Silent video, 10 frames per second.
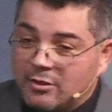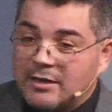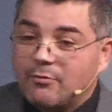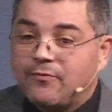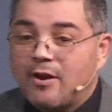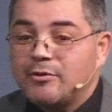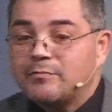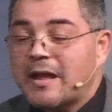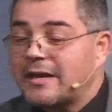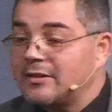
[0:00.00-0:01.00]
They were, they were
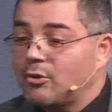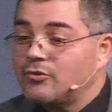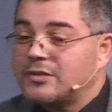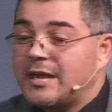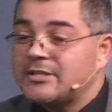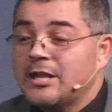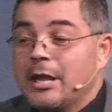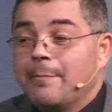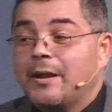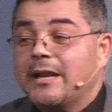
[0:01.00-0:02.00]
farmers back in those
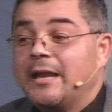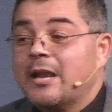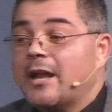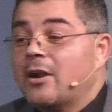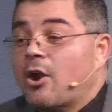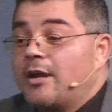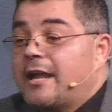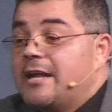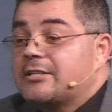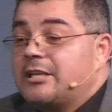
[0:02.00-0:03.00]
days. But in, in
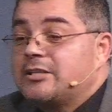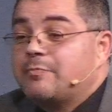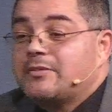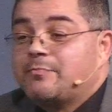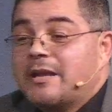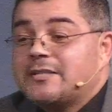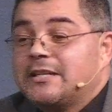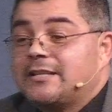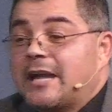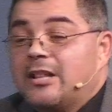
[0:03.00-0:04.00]
our case, he's
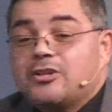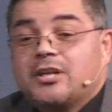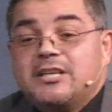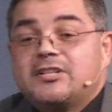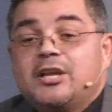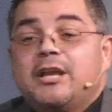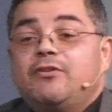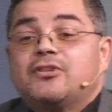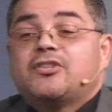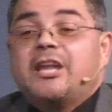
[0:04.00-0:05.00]
basically telling us he's
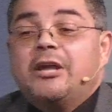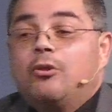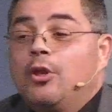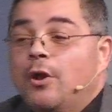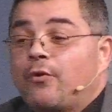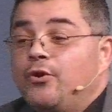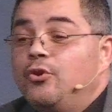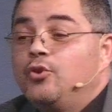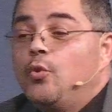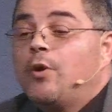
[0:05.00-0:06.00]
going to give you the skill
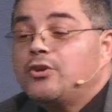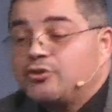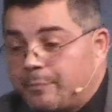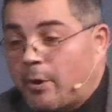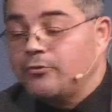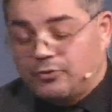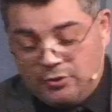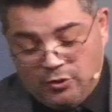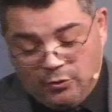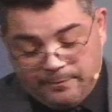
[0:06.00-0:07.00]
for you to do what you're
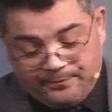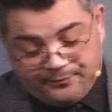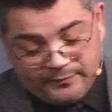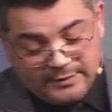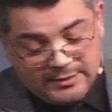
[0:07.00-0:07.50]
supposed to do.